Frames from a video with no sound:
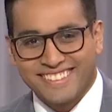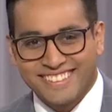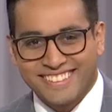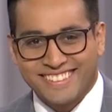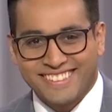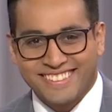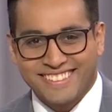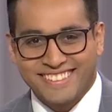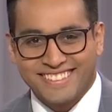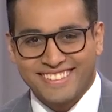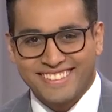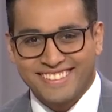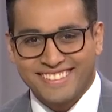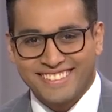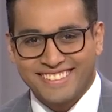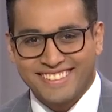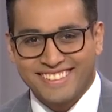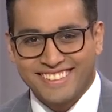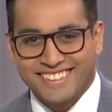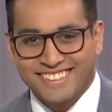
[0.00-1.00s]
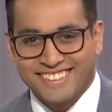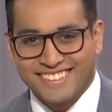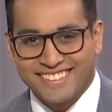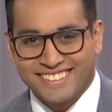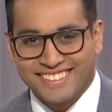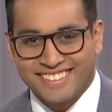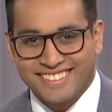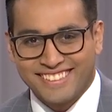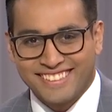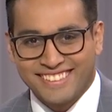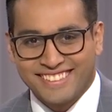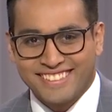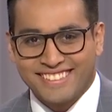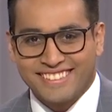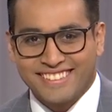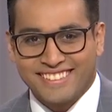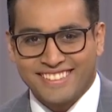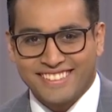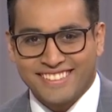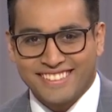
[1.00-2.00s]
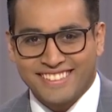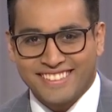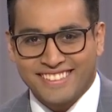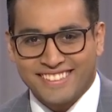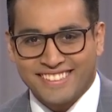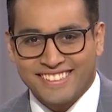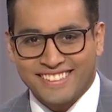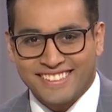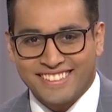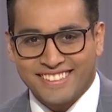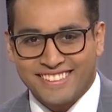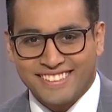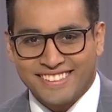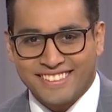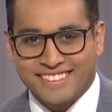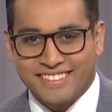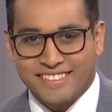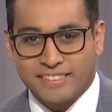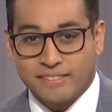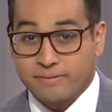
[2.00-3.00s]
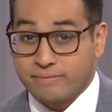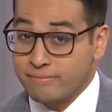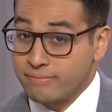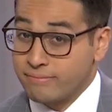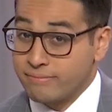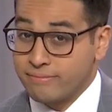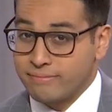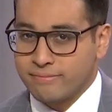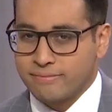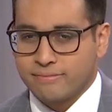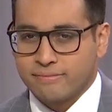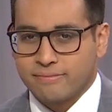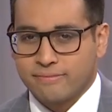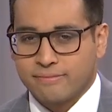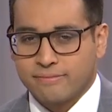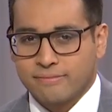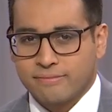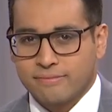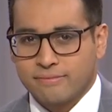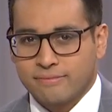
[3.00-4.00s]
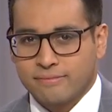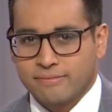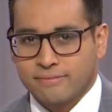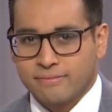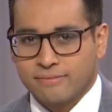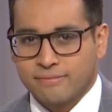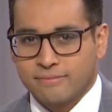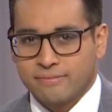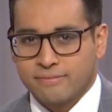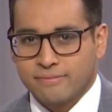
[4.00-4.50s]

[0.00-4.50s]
[no speech]